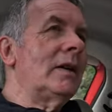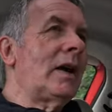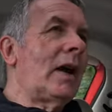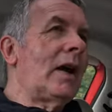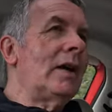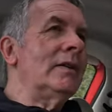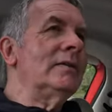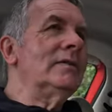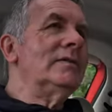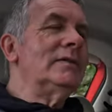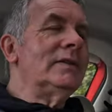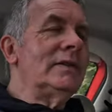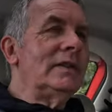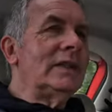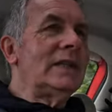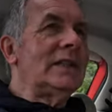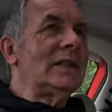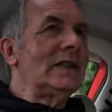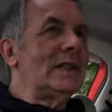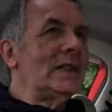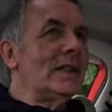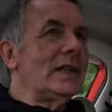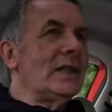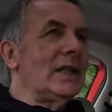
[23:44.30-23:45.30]

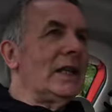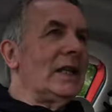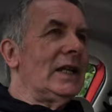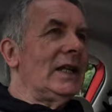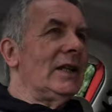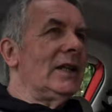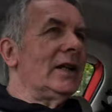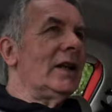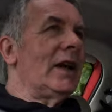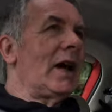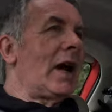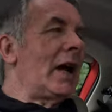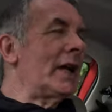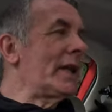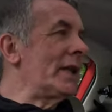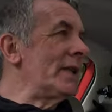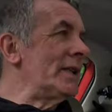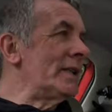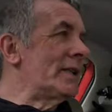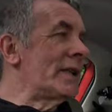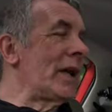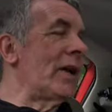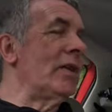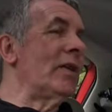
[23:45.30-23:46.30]
I
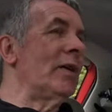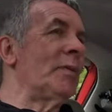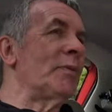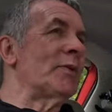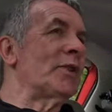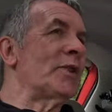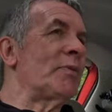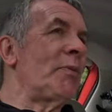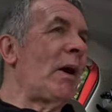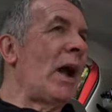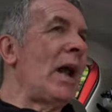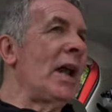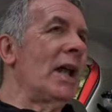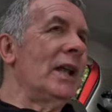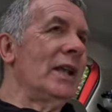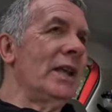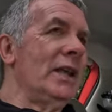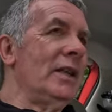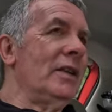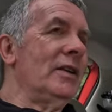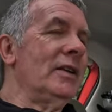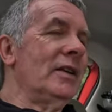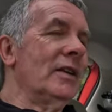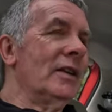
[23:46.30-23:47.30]
can tell I'm
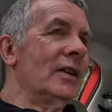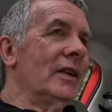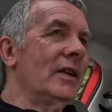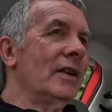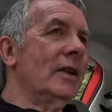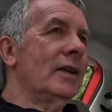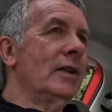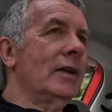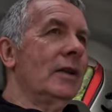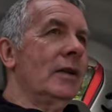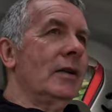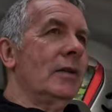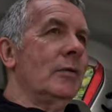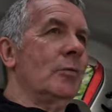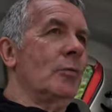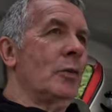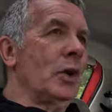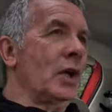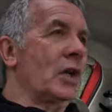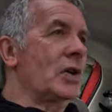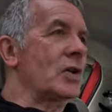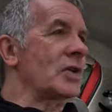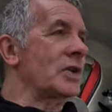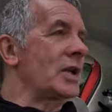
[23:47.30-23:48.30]
smiling
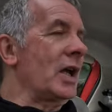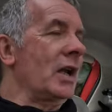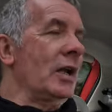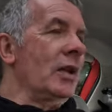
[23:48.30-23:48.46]
because I